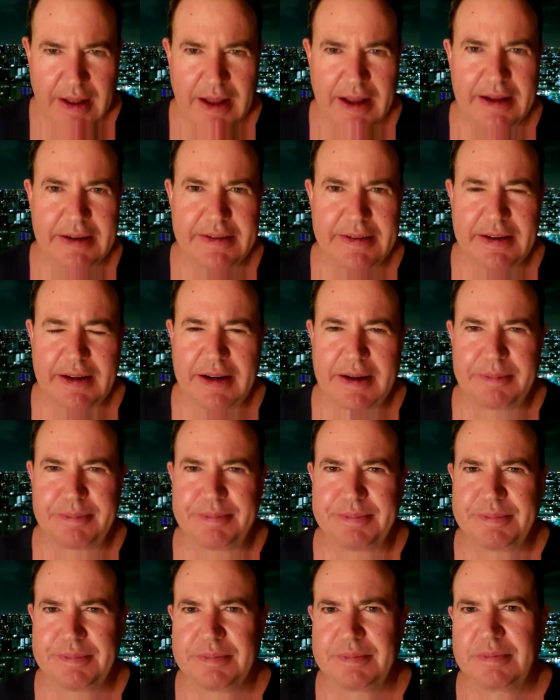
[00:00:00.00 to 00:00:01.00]
And um,
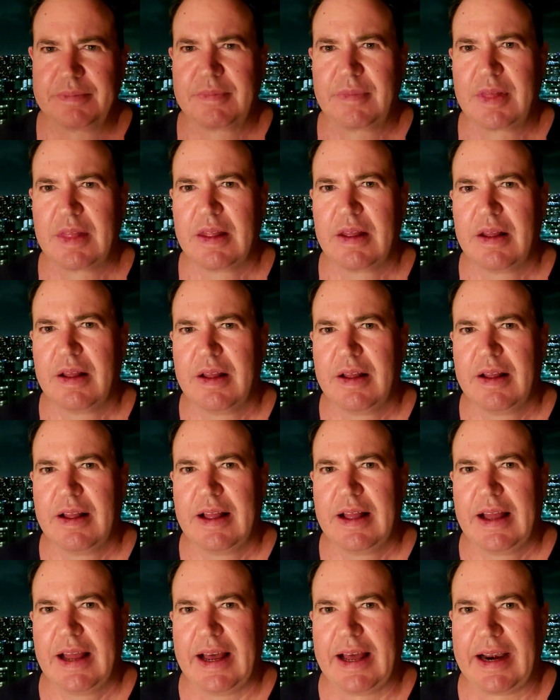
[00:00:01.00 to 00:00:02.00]

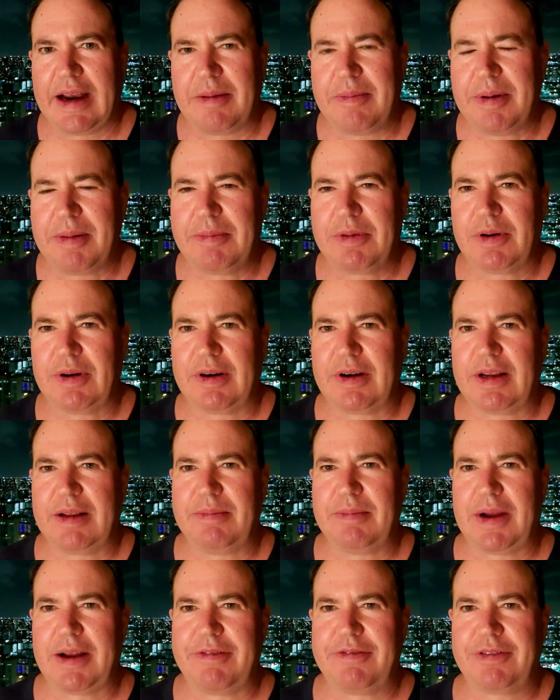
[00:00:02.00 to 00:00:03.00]
and I remember
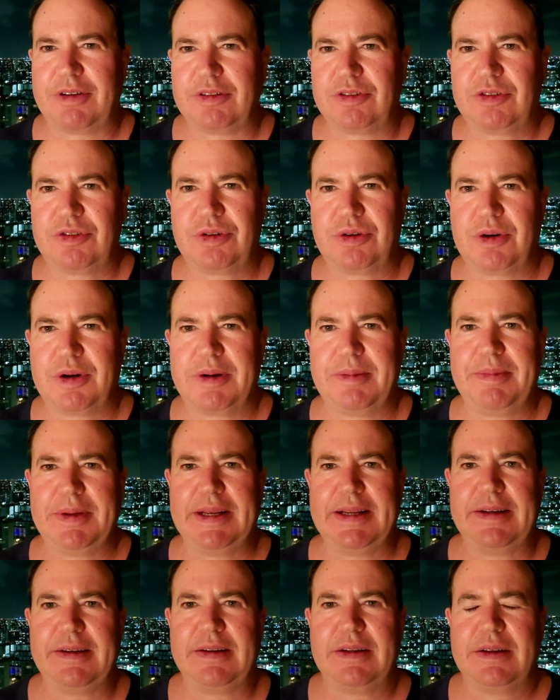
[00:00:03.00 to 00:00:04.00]
in my first
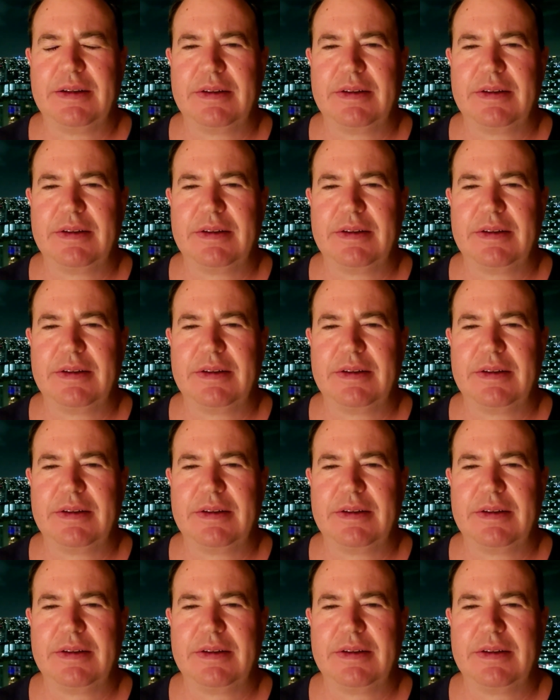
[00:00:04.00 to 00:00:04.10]
tournament,